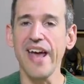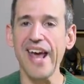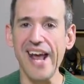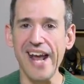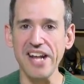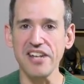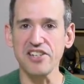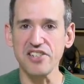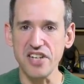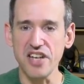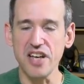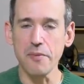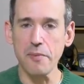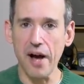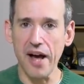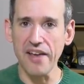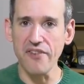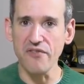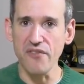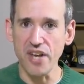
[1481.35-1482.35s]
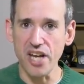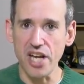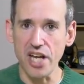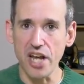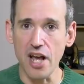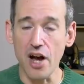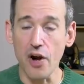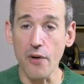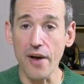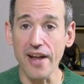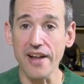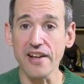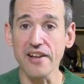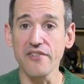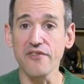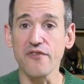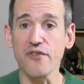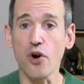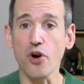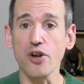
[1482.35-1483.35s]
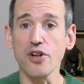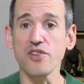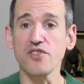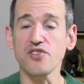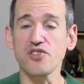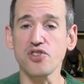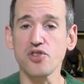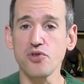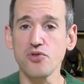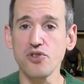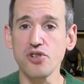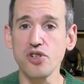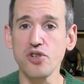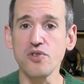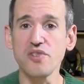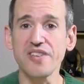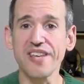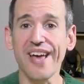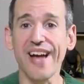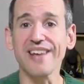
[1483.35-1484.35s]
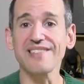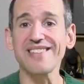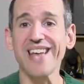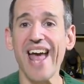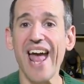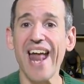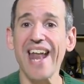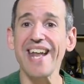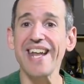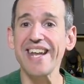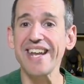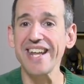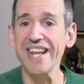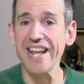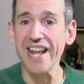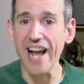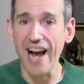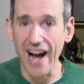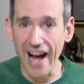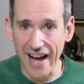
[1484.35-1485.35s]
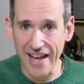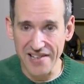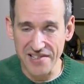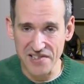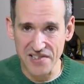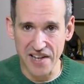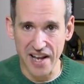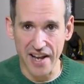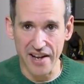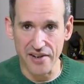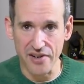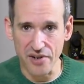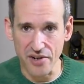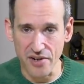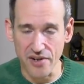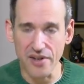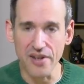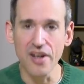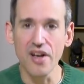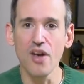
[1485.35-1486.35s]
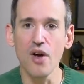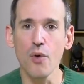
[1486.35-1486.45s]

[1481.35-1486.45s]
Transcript: HDMI video and convert it to NewTek's NDI standard.